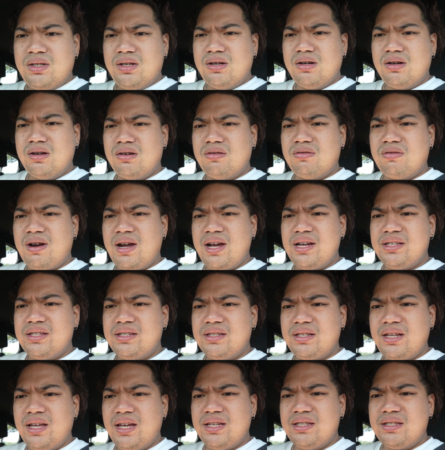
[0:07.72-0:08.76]
All right,
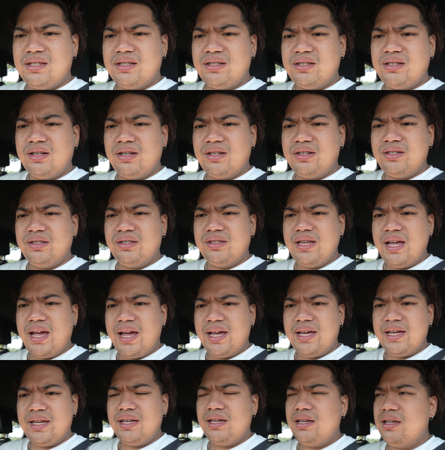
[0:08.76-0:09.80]
today is another
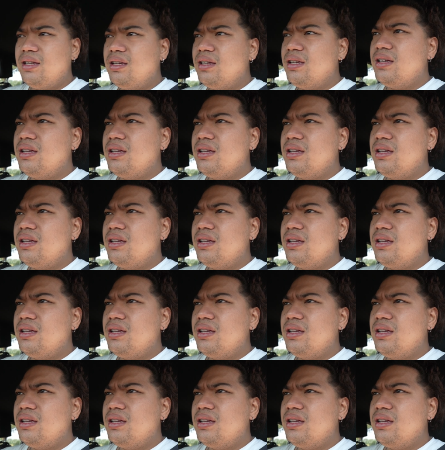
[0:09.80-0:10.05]
day.